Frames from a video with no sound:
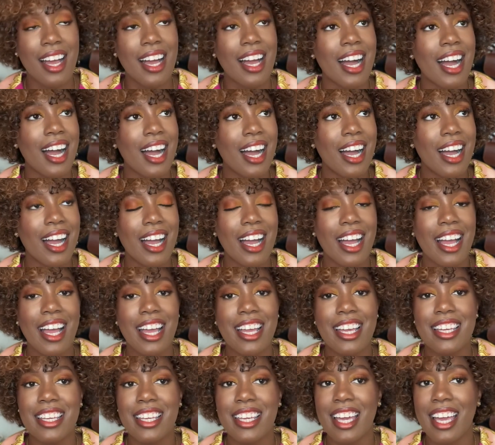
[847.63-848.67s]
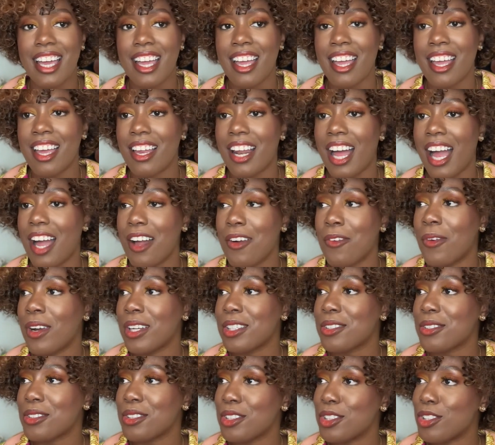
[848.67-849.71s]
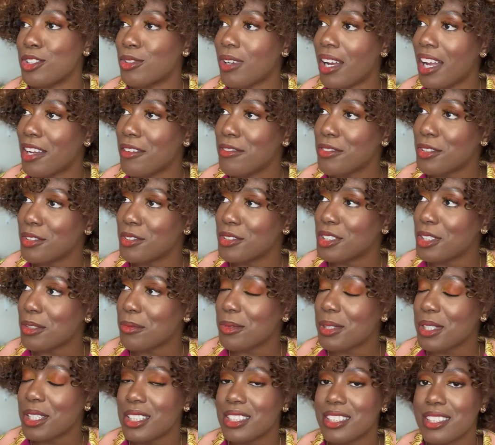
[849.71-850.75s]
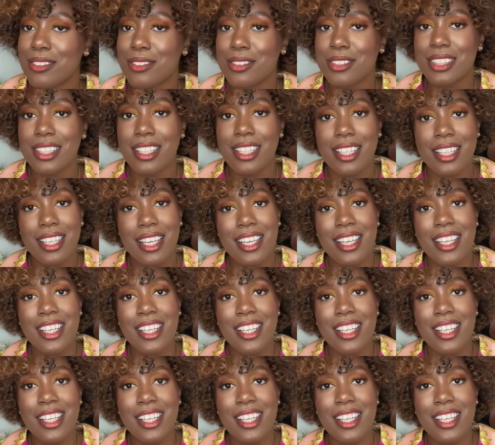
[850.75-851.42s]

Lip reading: I went through the drive-thru somewhere and she was like,